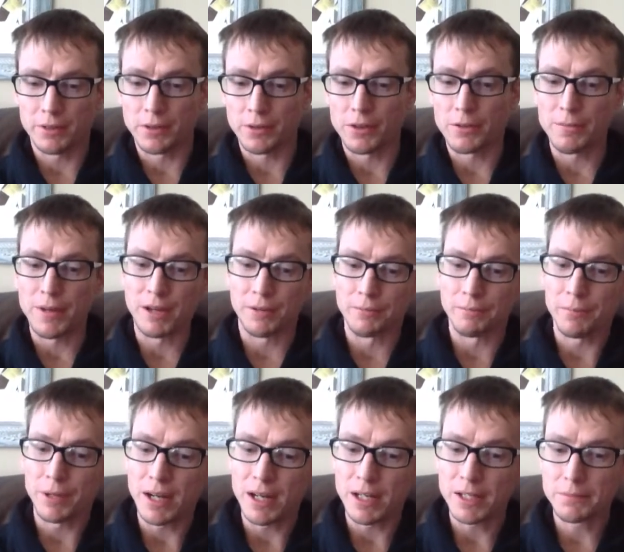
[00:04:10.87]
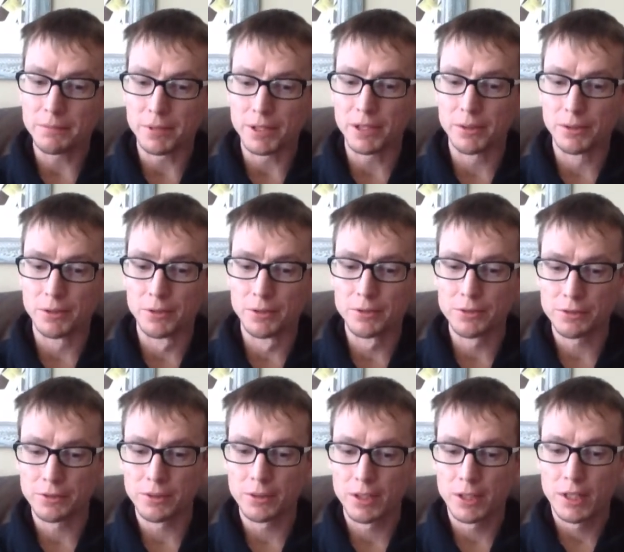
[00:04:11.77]
are the mountain pine
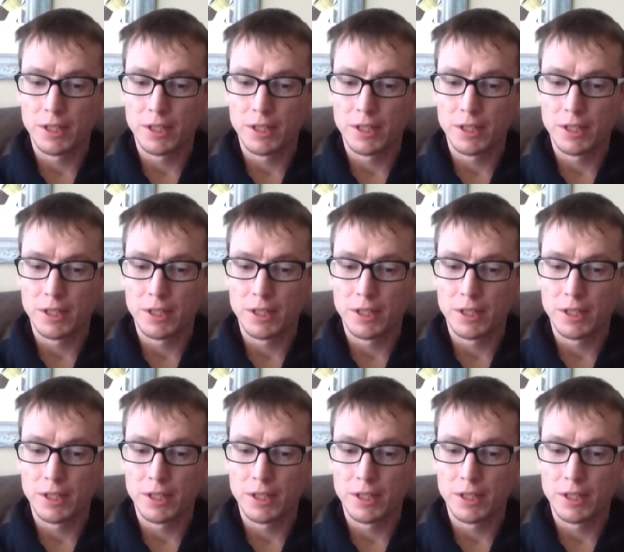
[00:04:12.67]
beetles